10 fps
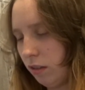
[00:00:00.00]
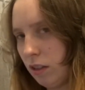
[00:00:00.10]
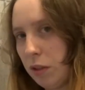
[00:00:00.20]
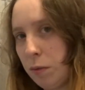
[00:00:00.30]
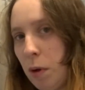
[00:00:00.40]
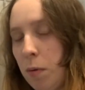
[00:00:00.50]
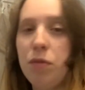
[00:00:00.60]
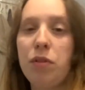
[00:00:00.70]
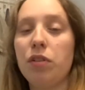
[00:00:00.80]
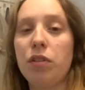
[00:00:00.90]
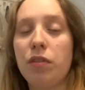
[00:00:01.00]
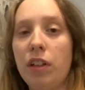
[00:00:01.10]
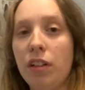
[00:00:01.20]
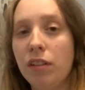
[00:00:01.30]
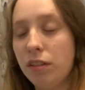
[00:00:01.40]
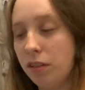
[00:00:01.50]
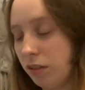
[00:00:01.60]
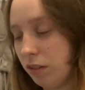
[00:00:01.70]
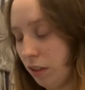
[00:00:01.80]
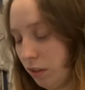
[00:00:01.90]
That's my mum. I'm just going to ring her
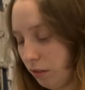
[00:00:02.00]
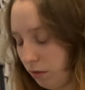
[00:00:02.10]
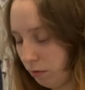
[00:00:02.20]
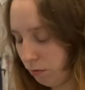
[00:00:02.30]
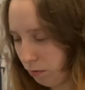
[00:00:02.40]
since